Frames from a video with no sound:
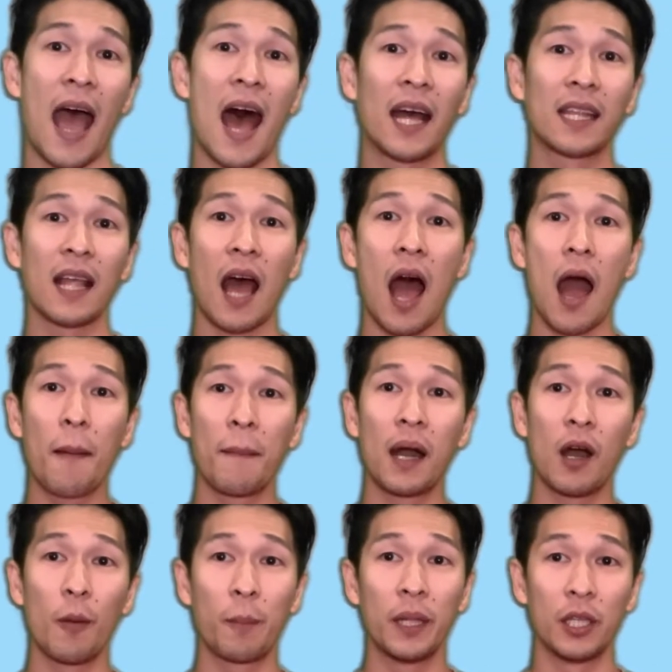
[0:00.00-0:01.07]
At ang
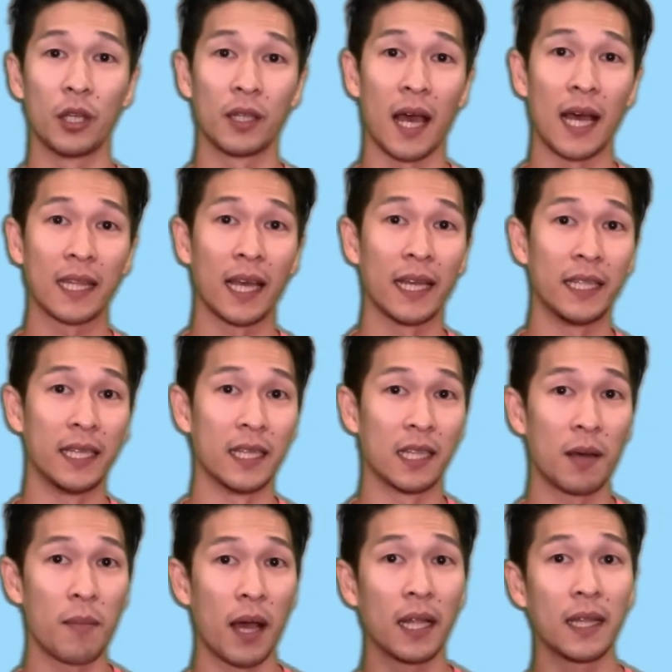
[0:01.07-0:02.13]
mga opinion at idea
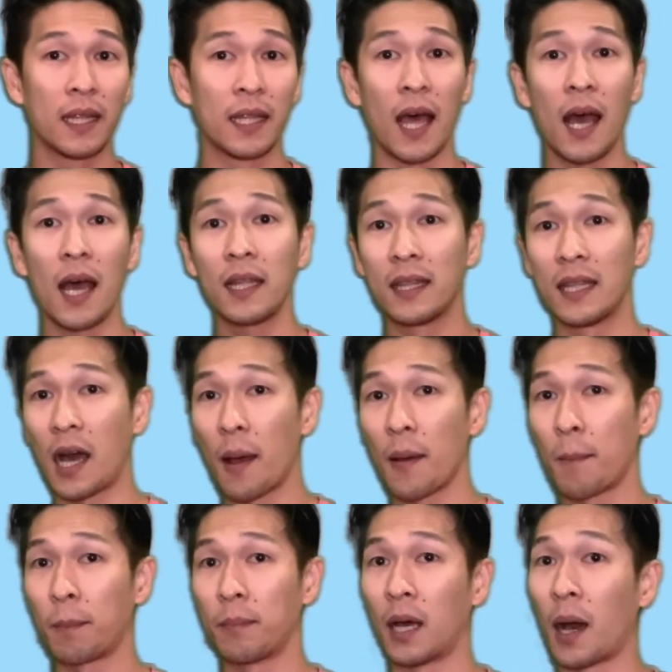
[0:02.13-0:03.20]
naman na
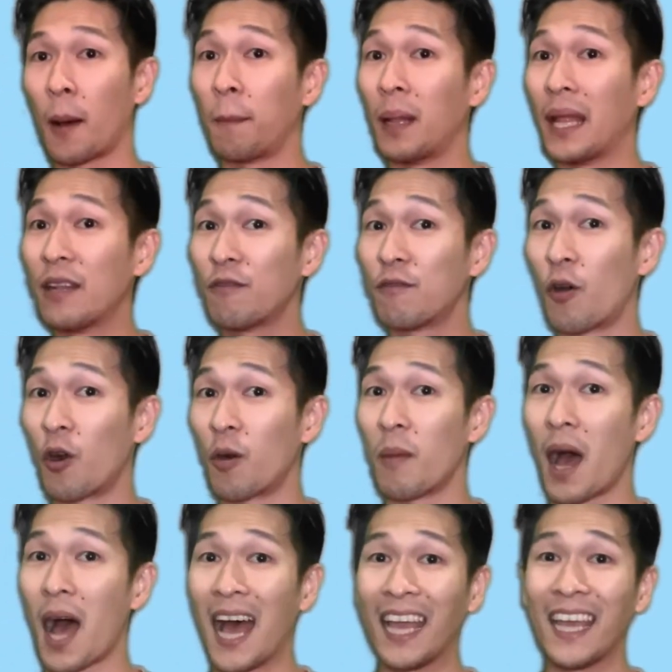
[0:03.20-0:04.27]
naka-plain
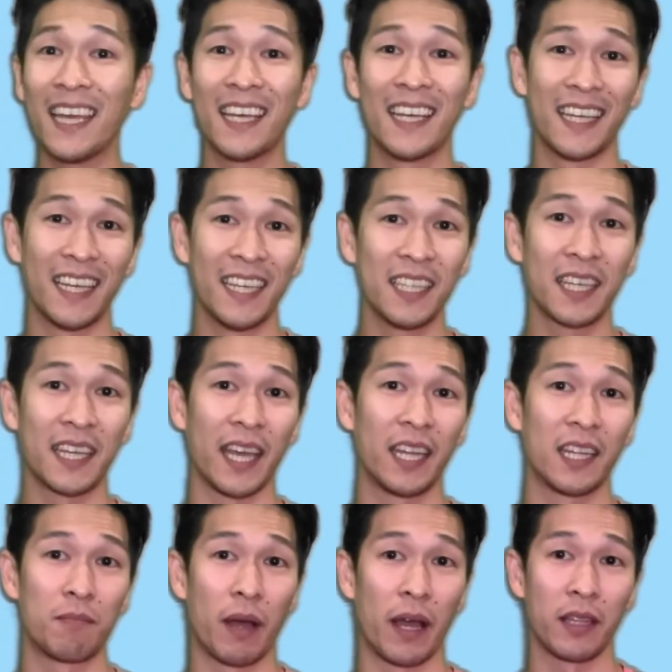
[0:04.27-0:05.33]
form ay
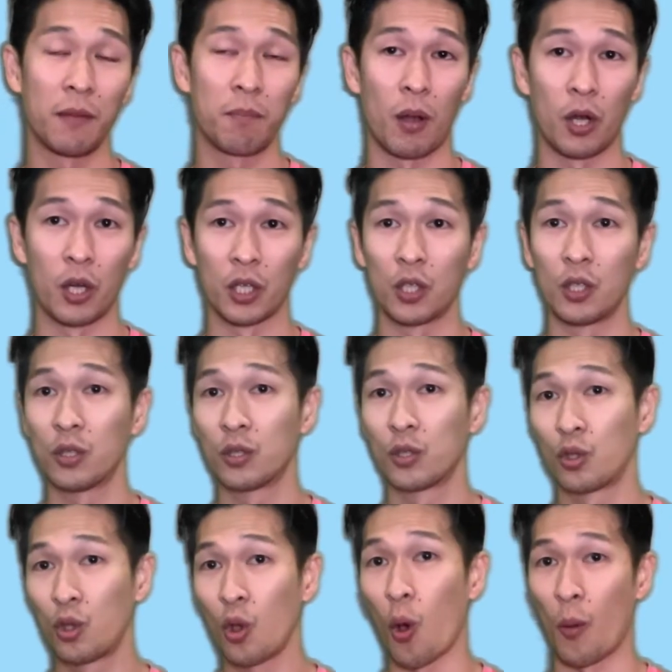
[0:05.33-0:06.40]
indicated by the particle
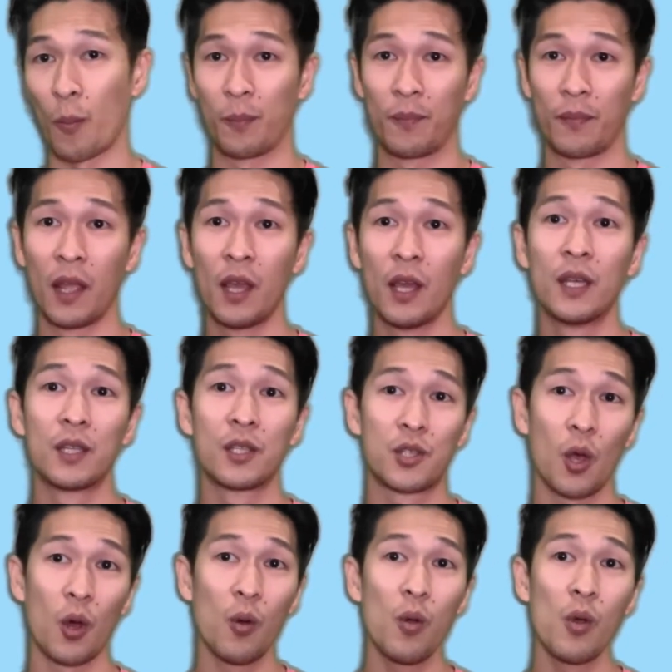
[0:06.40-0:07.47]
to.
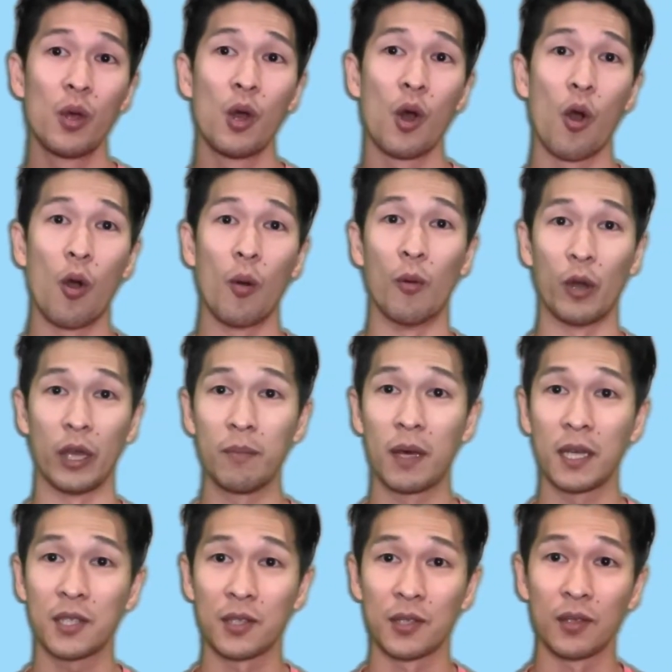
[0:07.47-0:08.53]
So,
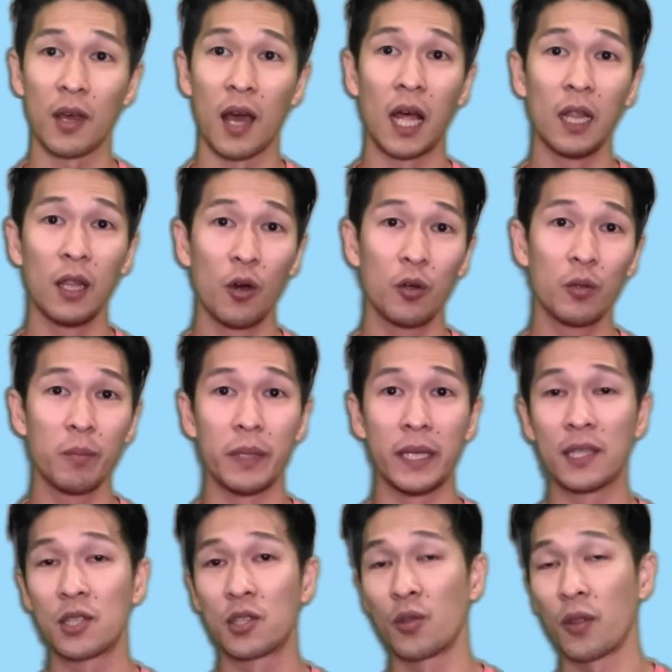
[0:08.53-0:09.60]
omoimasu alone
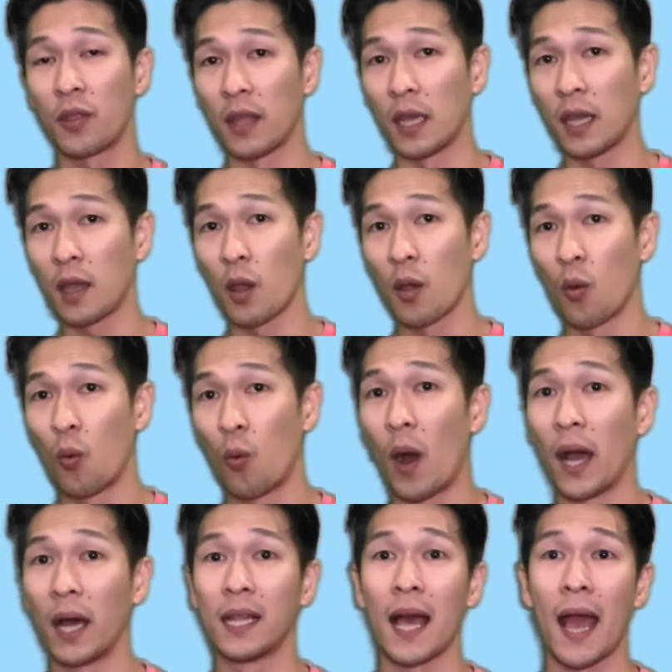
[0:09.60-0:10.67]
means to think,
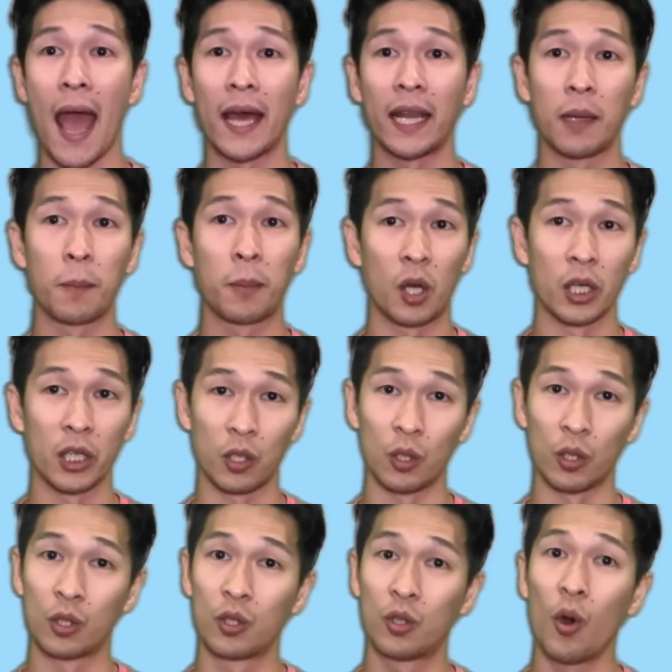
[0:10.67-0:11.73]
while adding
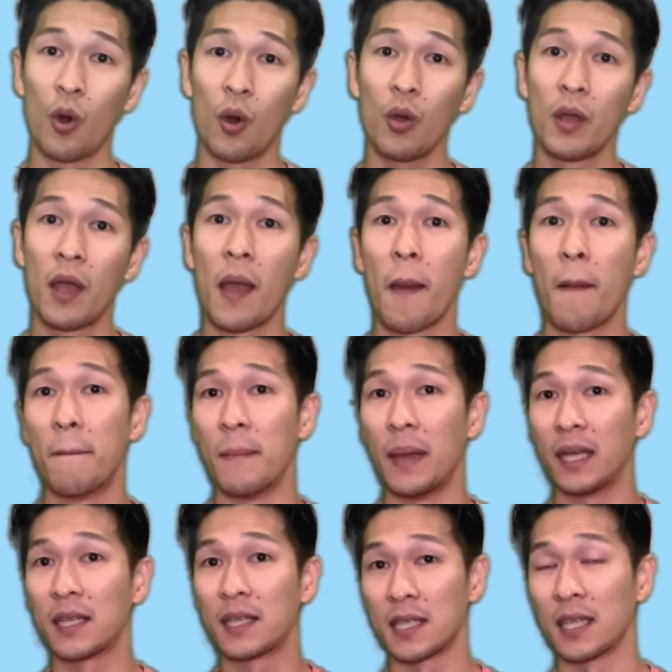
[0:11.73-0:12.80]
particle to
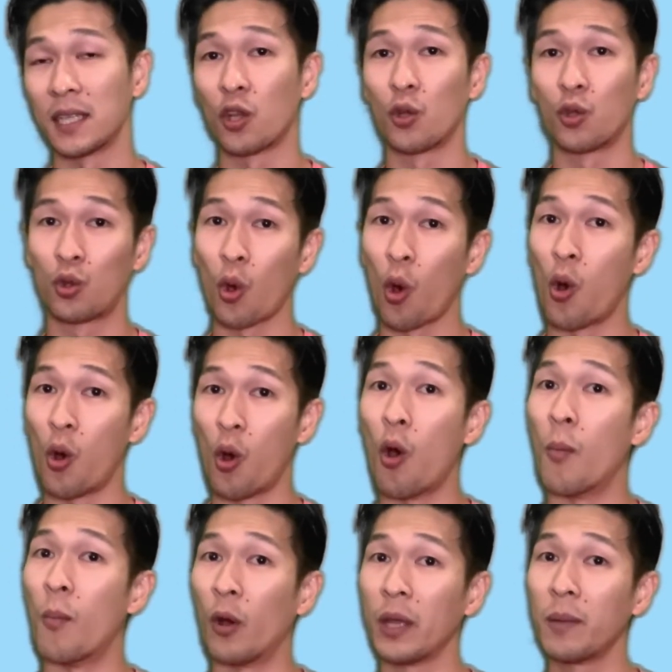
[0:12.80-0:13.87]
makes it to
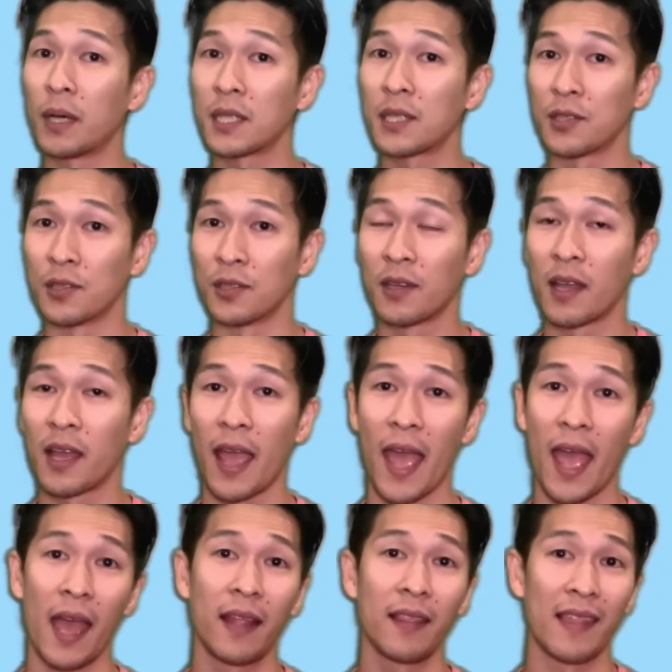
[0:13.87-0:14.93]
omoimasu,
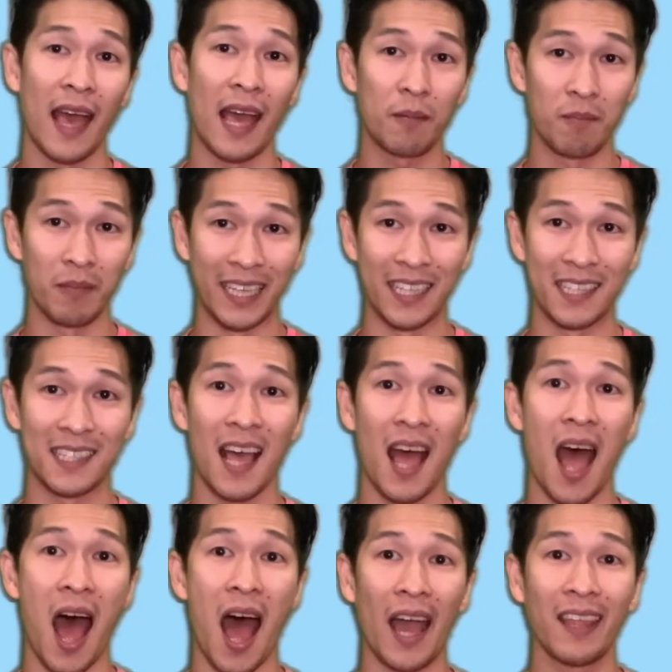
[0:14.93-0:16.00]
and that means
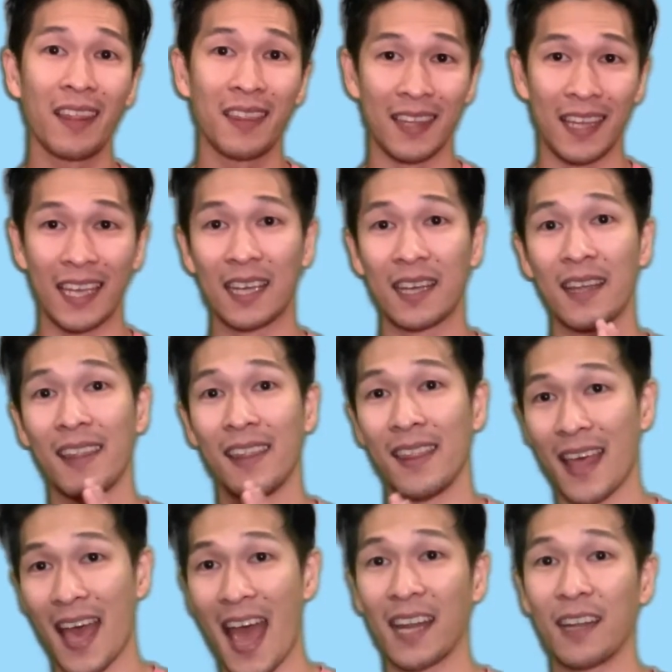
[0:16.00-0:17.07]
I think
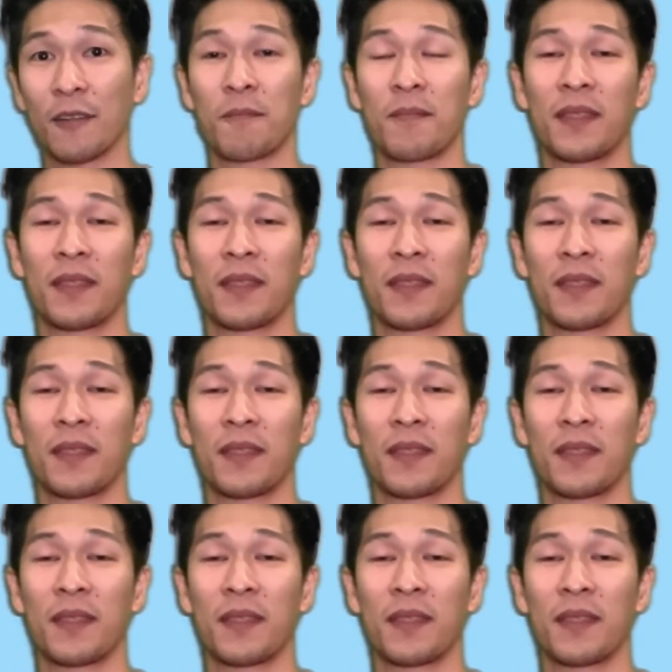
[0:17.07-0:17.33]
that.